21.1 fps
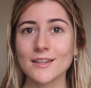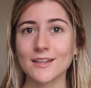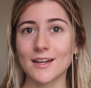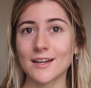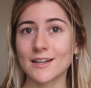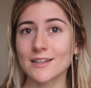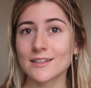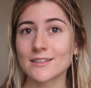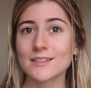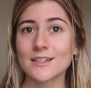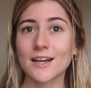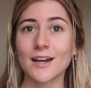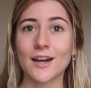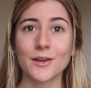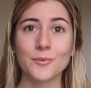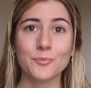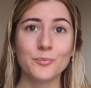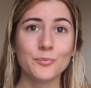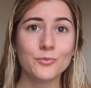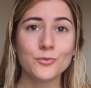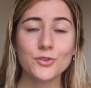And
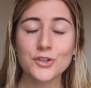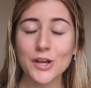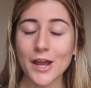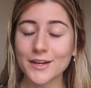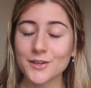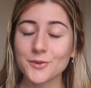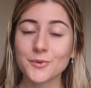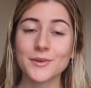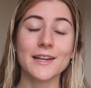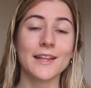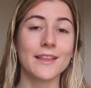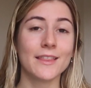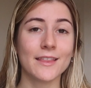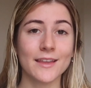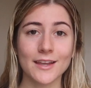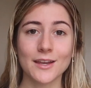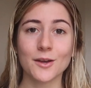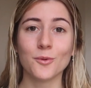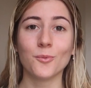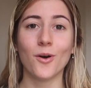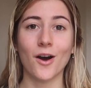I genuinely
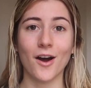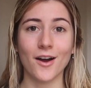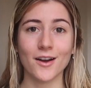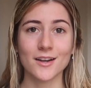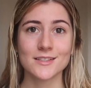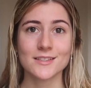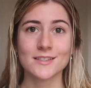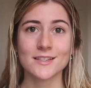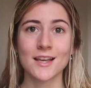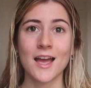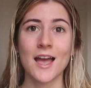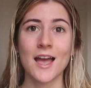think it works.